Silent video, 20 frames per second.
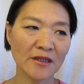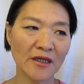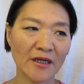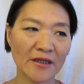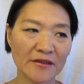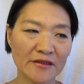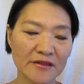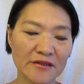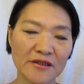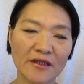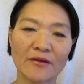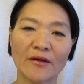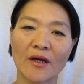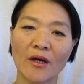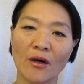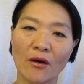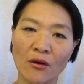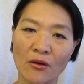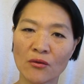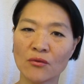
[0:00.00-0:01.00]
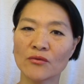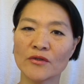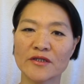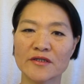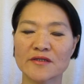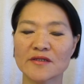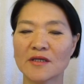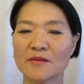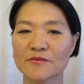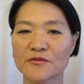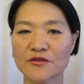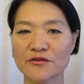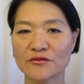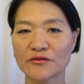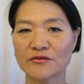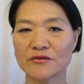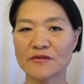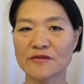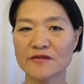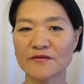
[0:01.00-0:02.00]
and there are always some
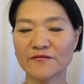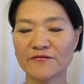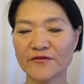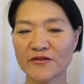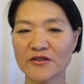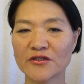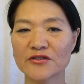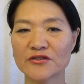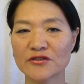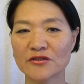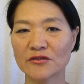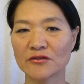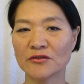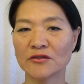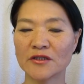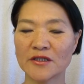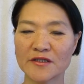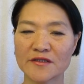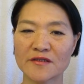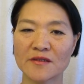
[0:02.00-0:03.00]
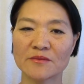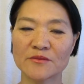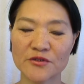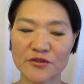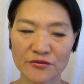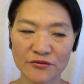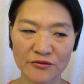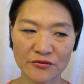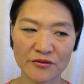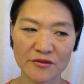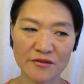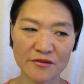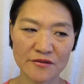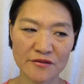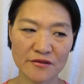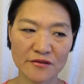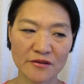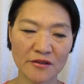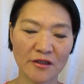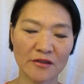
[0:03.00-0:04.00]
students finish early, some
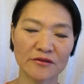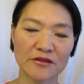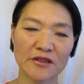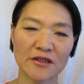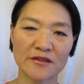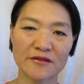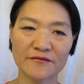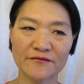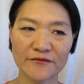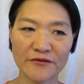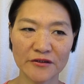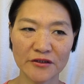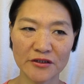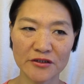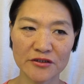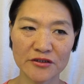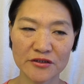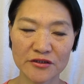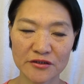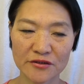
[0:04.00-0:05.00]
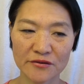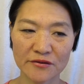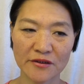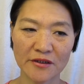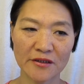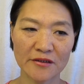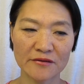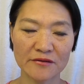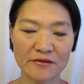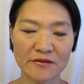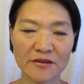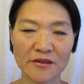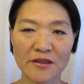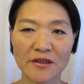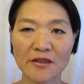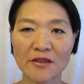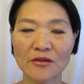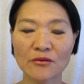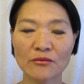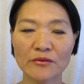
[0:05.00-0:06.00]
students not yet finished. Then
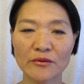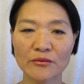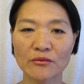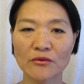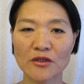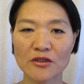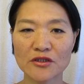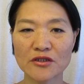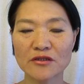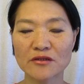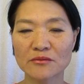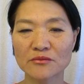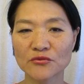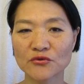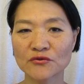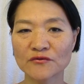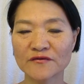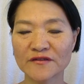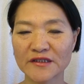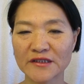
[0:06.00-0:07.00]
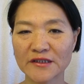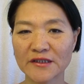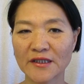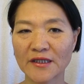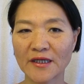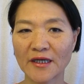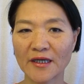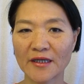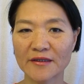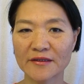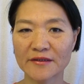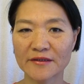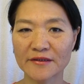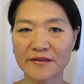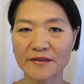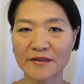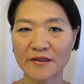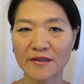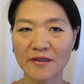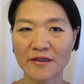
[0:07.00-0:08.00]
we watch the movie,
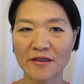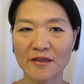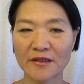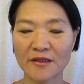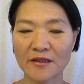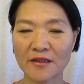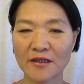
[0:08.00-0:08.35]
and uh,